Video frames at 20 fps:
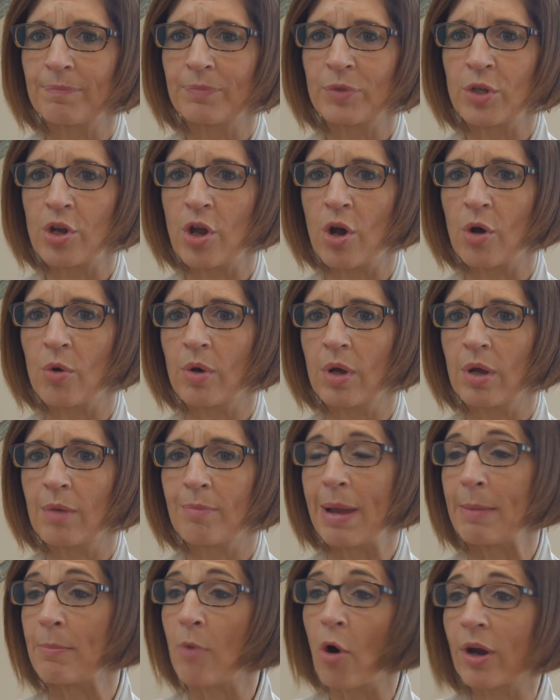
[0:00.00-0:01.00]

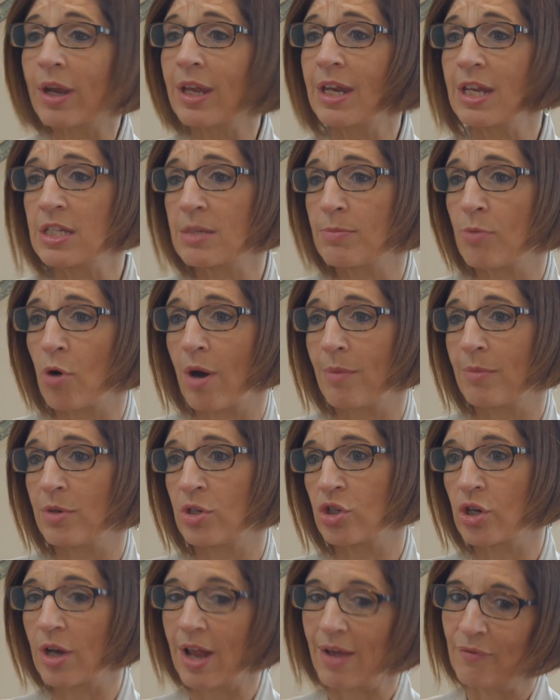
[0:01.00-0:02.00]
my marketing
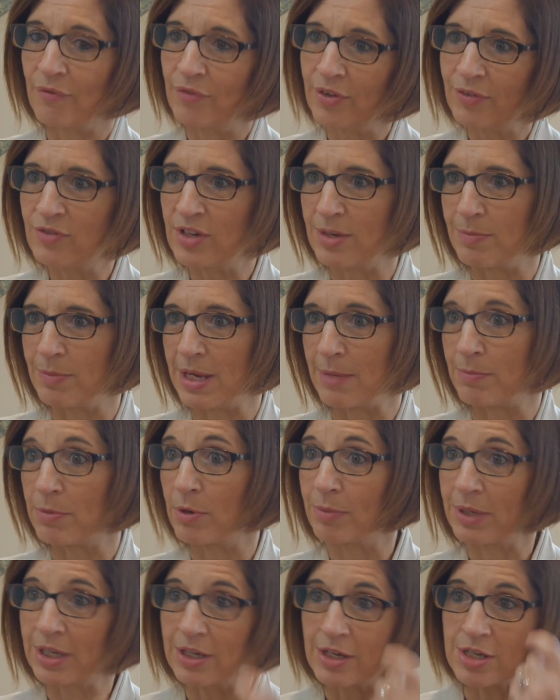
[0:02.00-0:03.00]
department should have 50
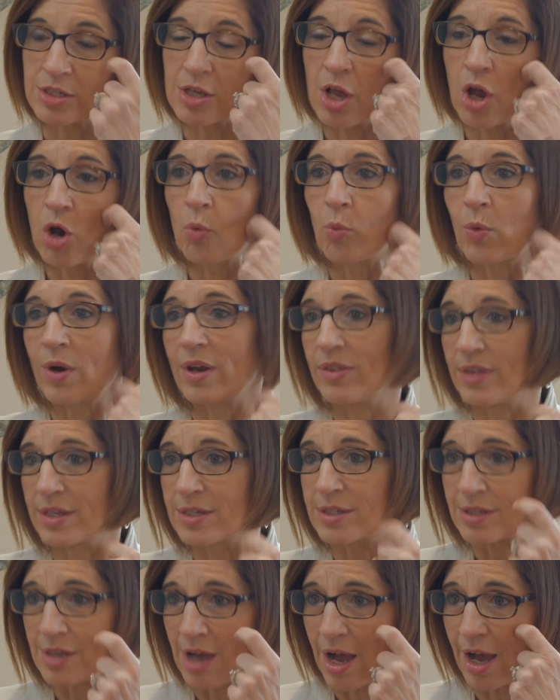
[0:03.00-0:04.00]
people because we're this
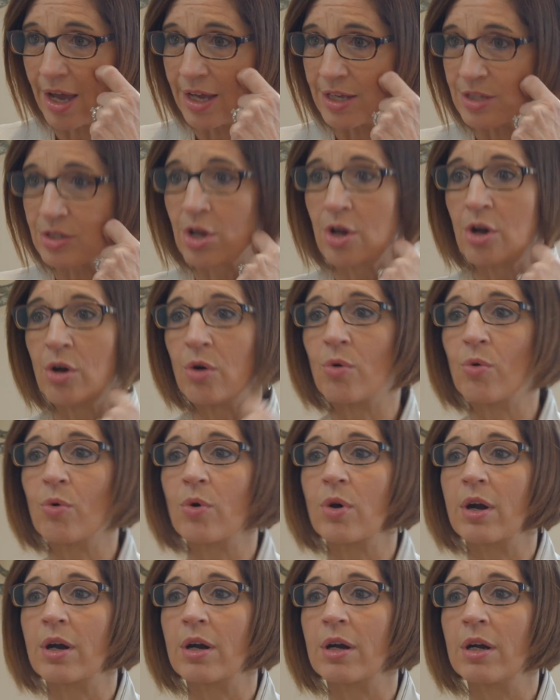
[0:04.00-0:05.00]
size.
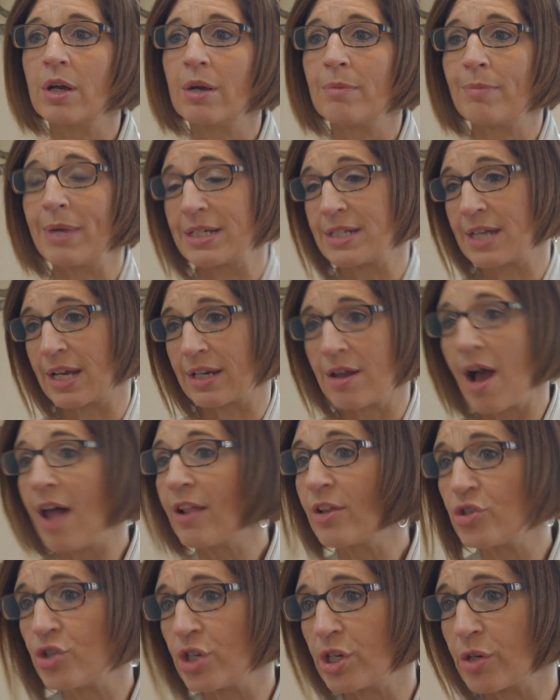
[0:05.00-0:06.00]
Or my
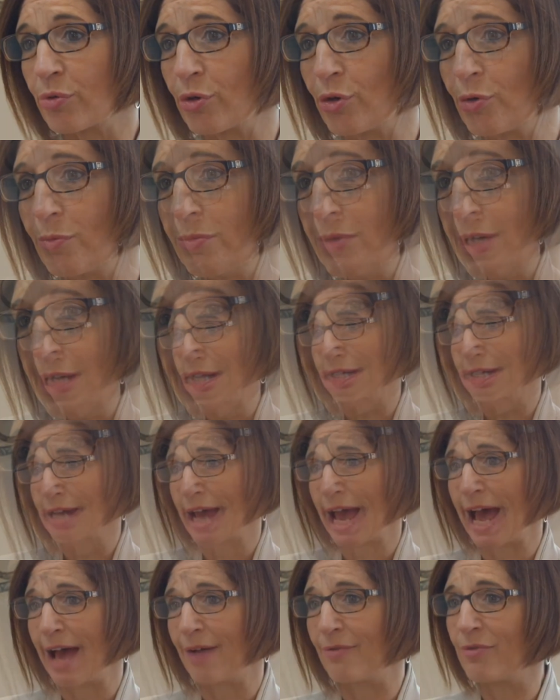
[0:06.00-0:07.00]
technology group needs to
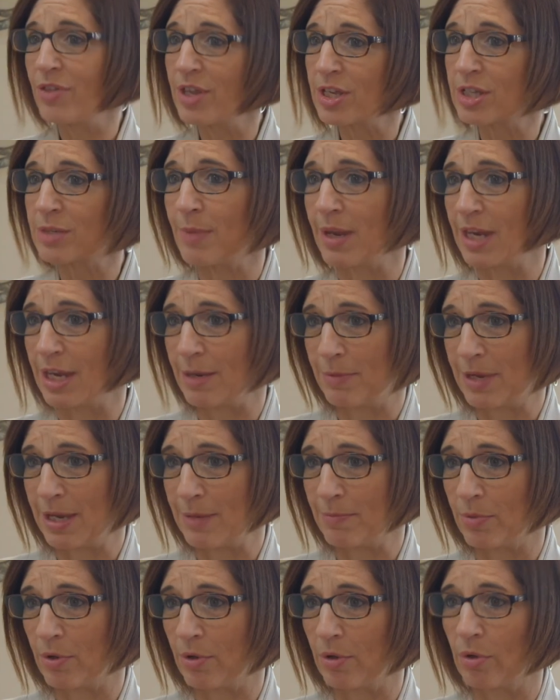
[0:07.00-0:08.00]
have this many
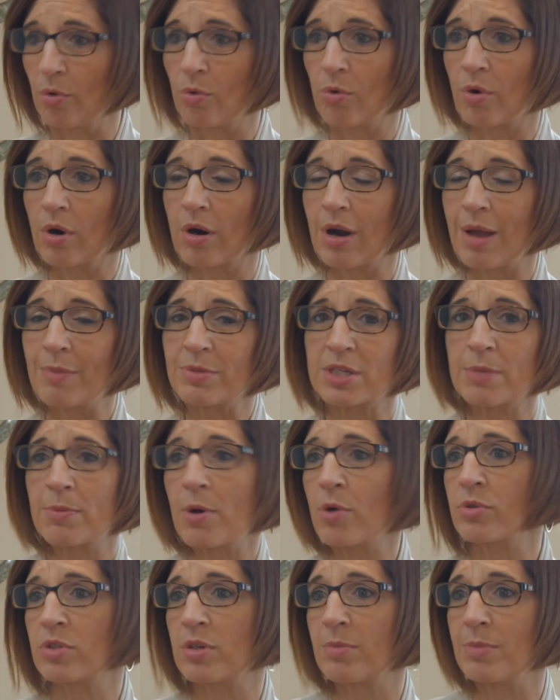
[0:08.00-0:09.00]
people. Or I'm
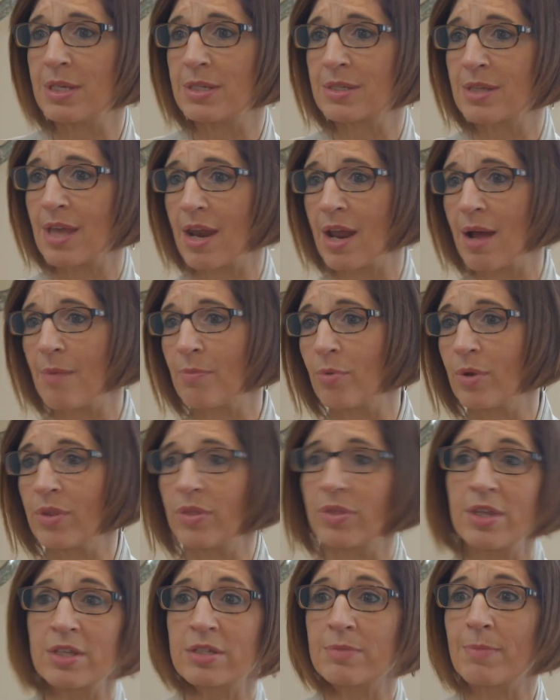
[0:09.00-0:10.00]
supposed to be set up
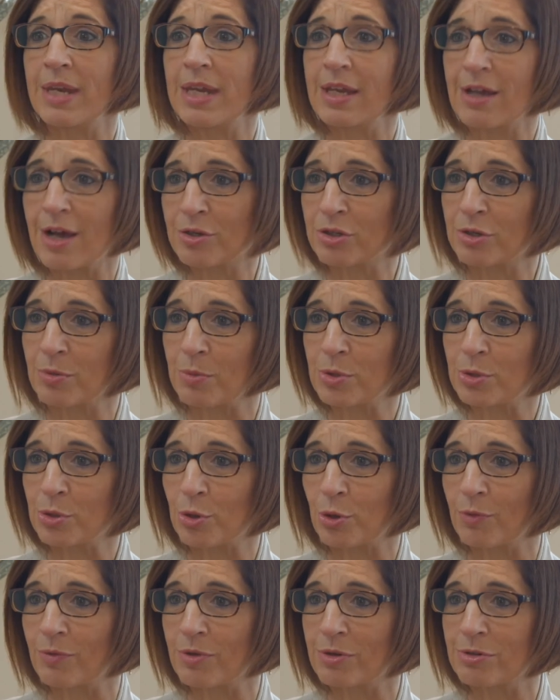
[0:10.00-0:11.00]
with this many customer
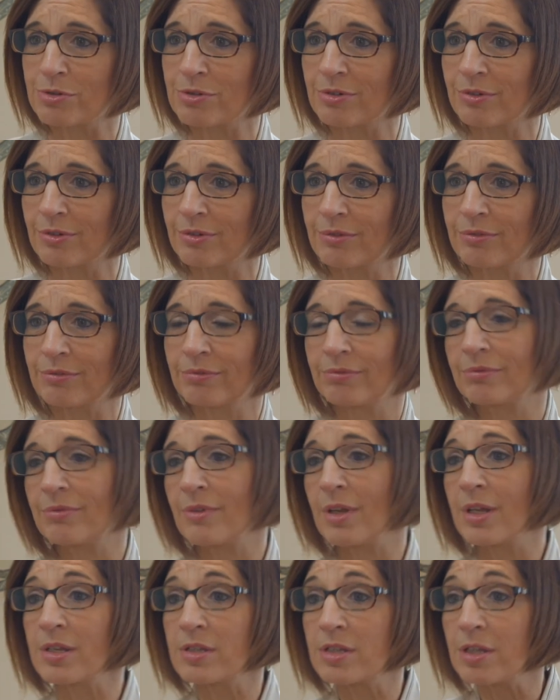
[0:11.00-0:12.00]
service.
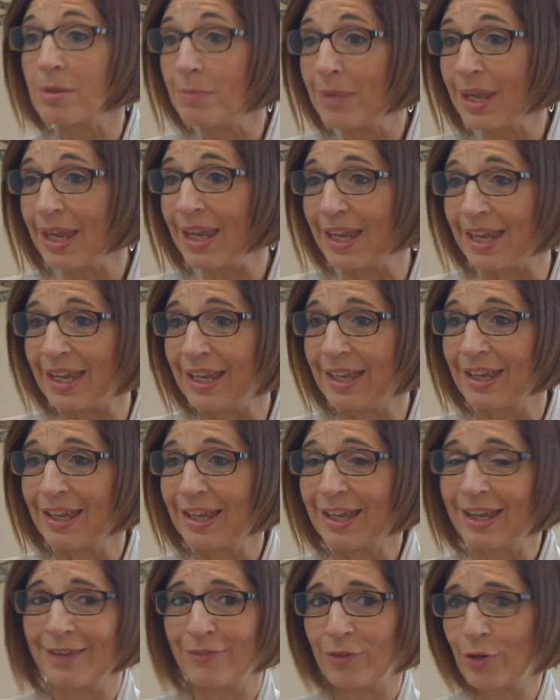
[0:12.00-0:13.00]
To me,
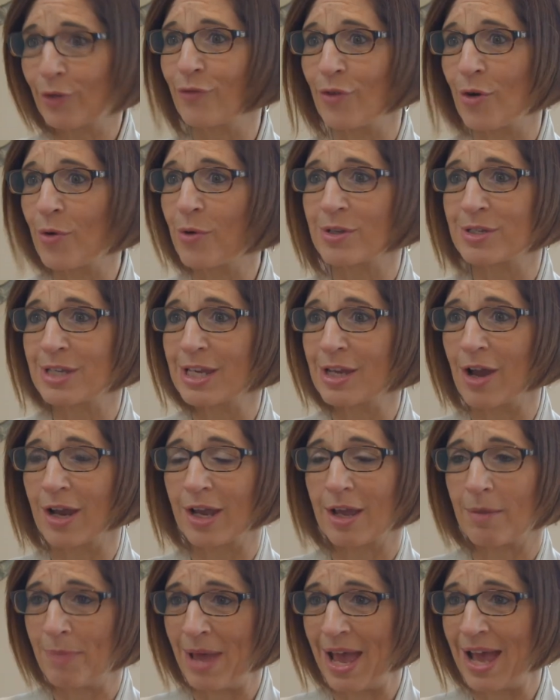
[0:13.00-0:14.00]
if you're focusing on
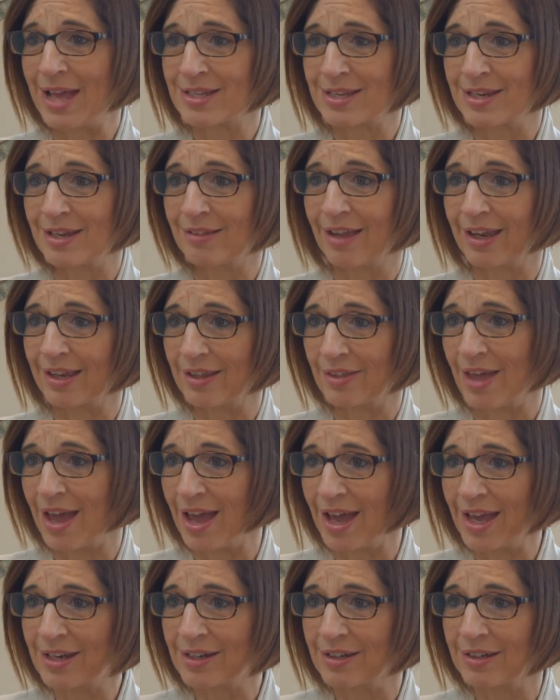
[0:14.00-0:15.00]
capacity like
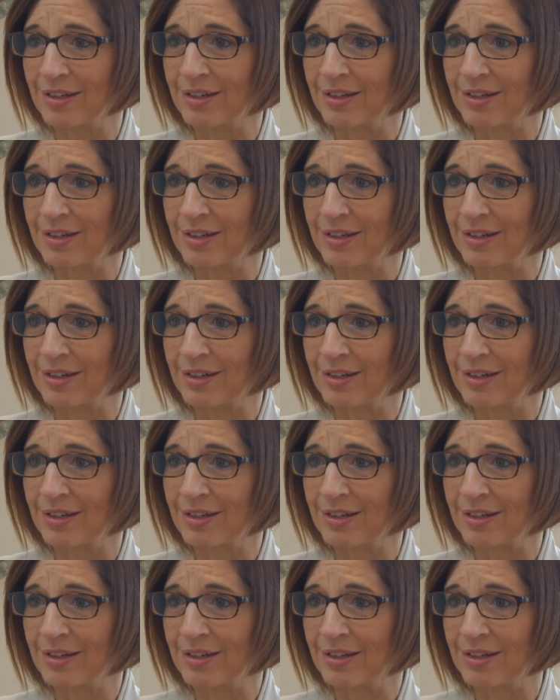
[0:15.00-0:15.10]
that,